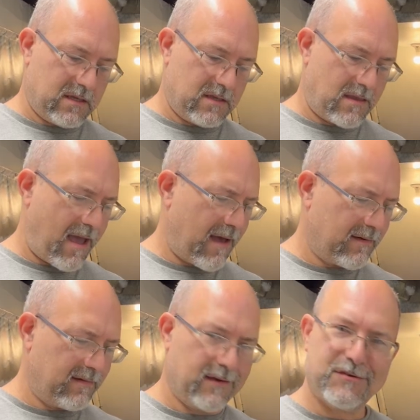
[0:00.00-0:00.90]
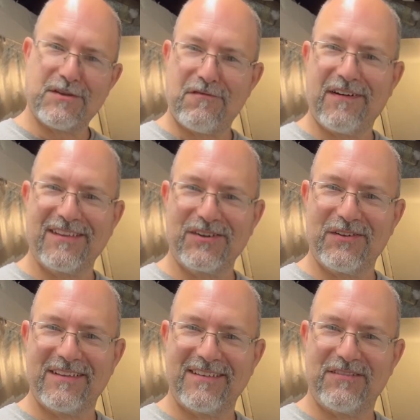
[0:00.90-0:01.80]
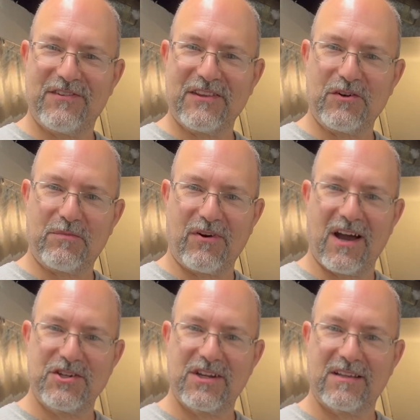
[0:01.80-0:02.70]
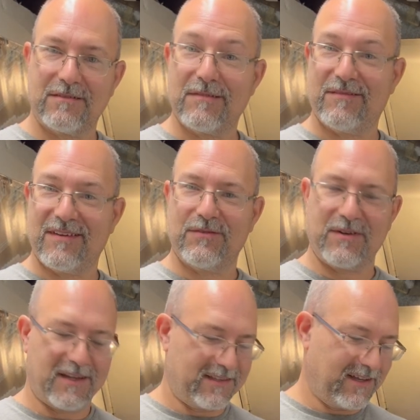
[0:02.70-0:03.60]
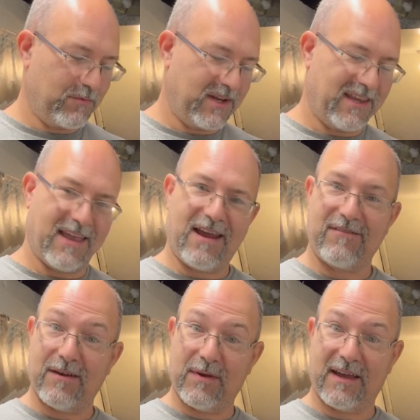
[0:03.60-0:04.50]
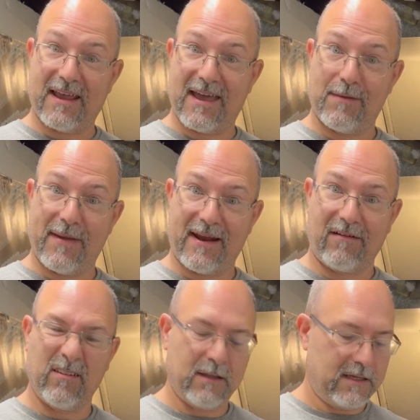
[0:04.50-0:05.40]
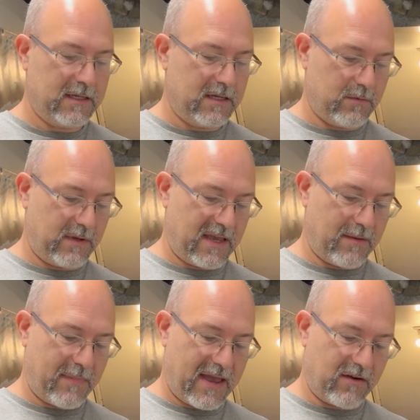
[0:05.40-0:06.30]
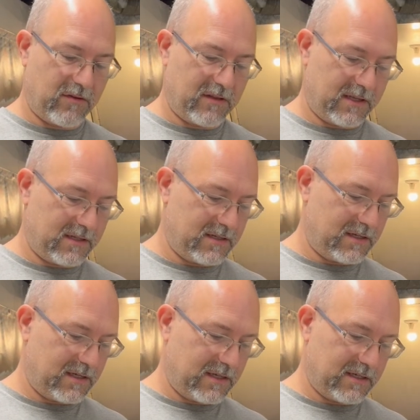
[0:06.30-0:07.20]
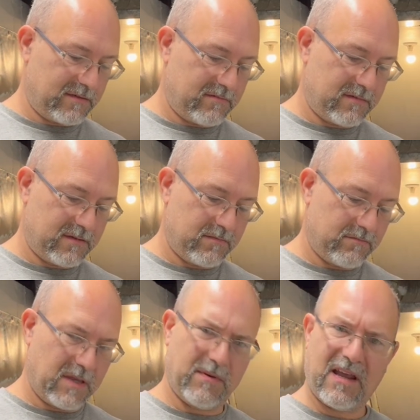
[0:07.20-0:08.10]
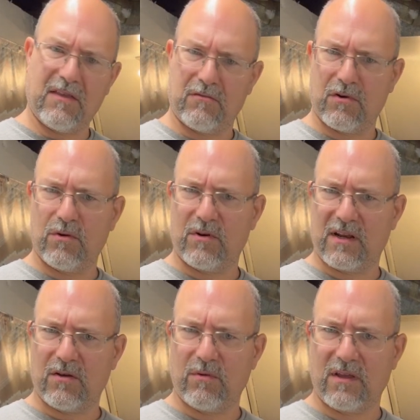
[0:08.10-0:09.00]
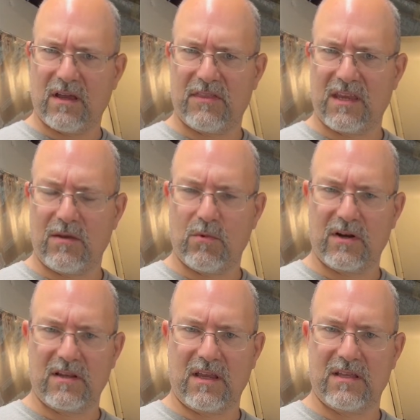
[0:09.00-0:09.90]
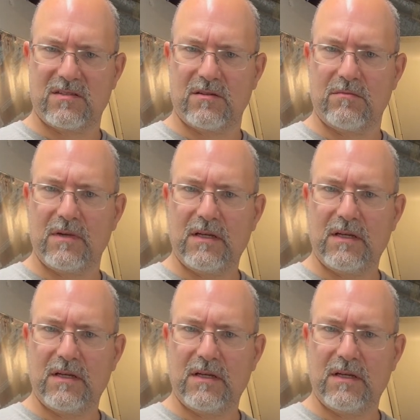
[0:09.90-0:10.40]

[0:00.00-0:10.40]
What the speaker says: yeah, it was a fun little project. I mean, we're not done with it yet, right? We got to add a barrel. We add a barrel, and maybe down the road, I think he wanted to get some,